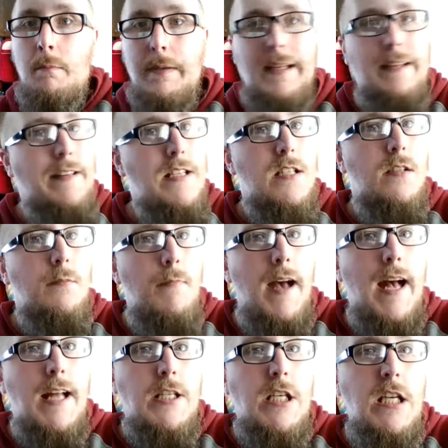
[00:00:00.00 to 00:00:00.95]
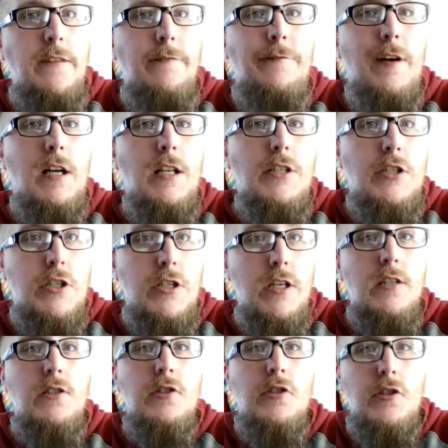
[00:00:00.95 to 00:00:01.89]
But at this match, he fell
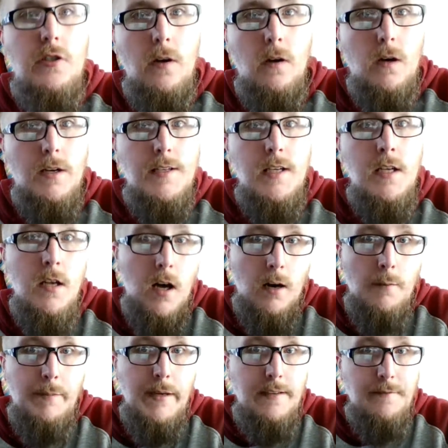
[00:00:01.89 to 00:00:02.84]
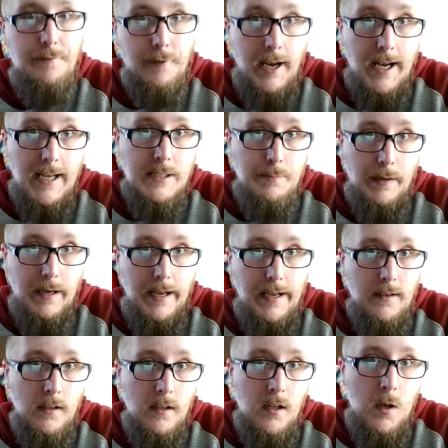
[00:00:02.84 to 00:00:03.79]
just short of beating
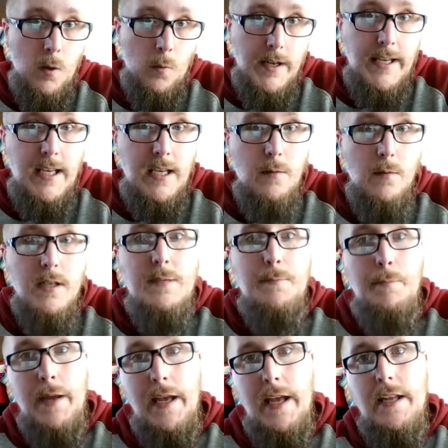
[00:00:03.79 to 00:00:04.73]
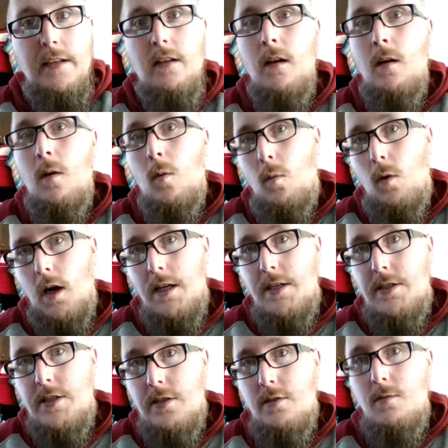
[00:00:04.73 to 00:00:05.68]
Frostbite when he was pinned
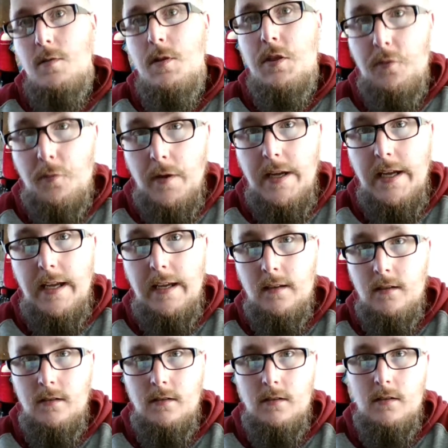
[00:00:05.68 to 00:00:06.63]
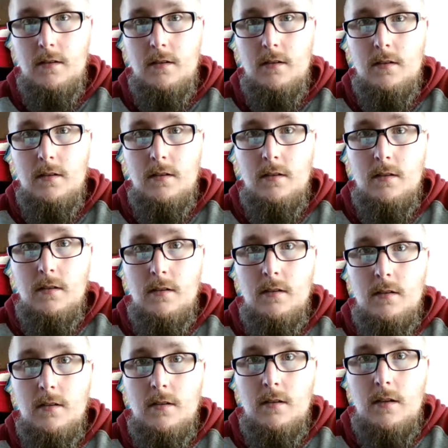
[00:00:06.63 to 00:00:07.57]
1, 2, 3
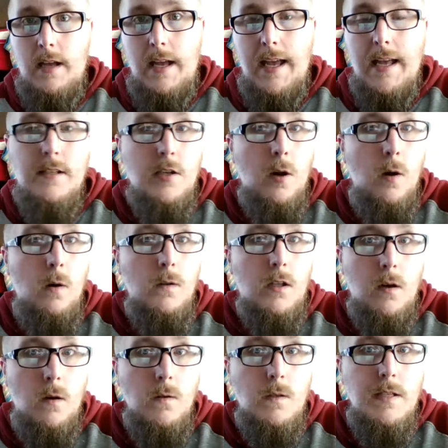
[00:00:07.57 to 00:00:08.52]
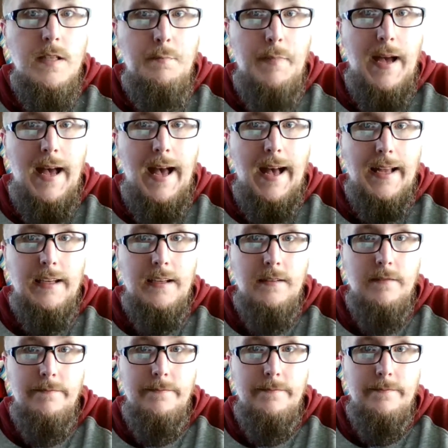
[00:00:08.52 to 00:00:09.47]
and told to go to the back.